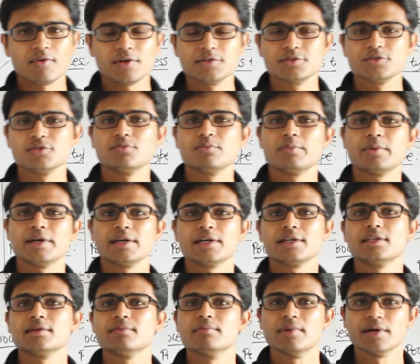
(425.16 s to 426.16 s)
once you
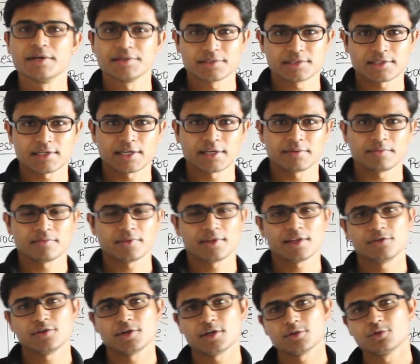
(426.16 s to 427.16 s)
predict the burst time,
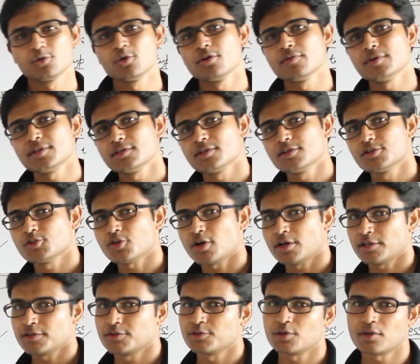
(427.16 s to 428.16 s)
then you can go with
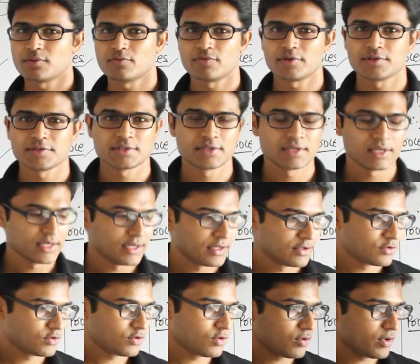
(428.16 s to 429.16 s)
shortest job first.
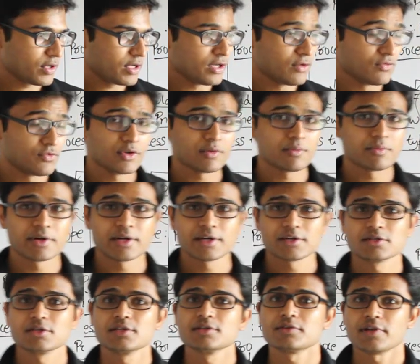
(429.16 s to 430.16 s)
So if your
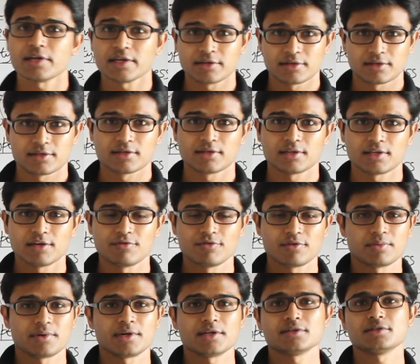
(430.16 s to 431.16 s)
prediction is right, if
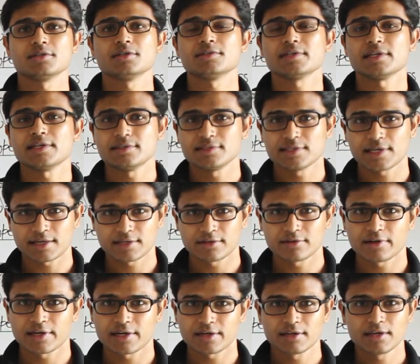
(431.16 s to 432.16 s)
your prediction is
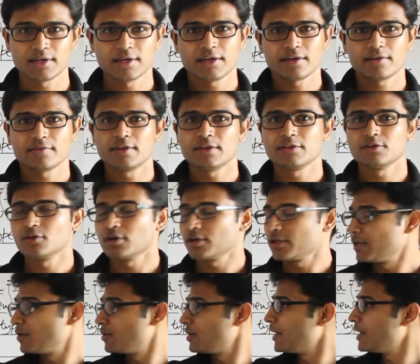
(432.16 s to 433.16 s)
exactly right, then
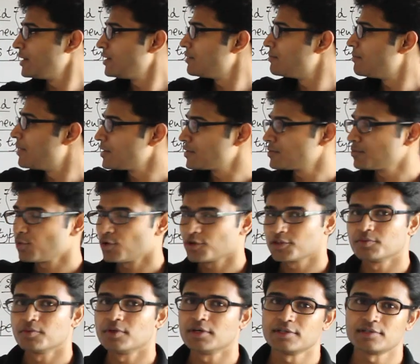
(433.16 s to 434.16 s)
you'll get the best
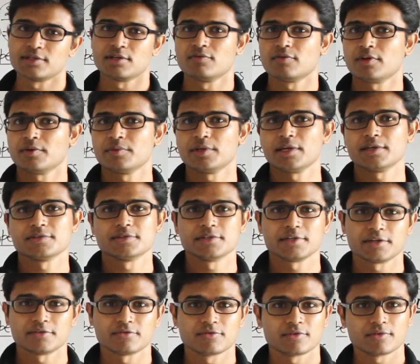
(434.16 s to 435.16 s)
possible result from the
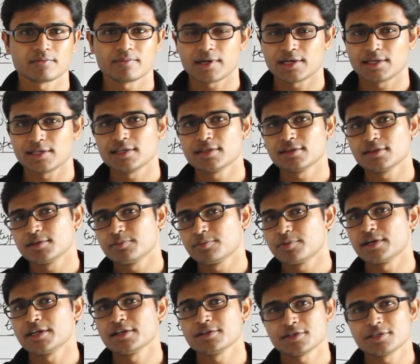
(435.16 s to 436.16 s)
SJF. But then the
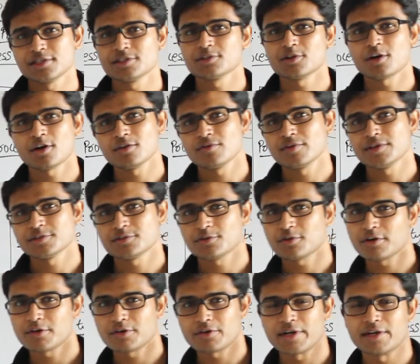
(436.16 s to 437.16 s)
prediction is always
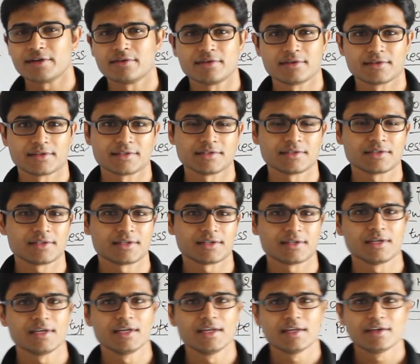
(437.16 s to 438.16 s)
not right, isn't
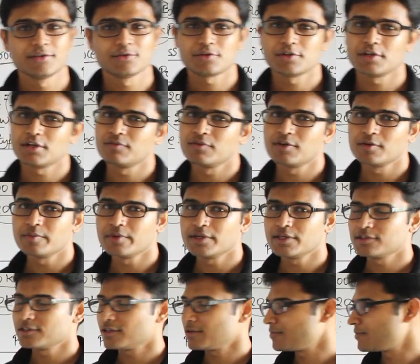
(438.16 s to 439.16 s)
it? So there will
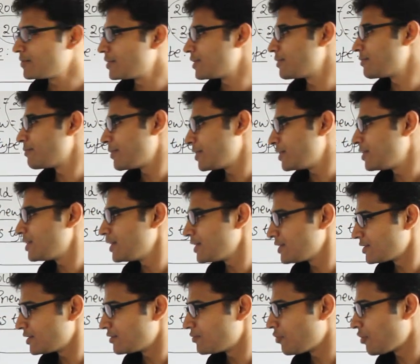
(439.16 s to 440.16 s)
be some many
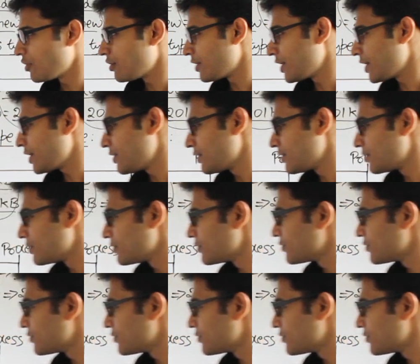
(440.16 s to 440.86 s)
things involved, right?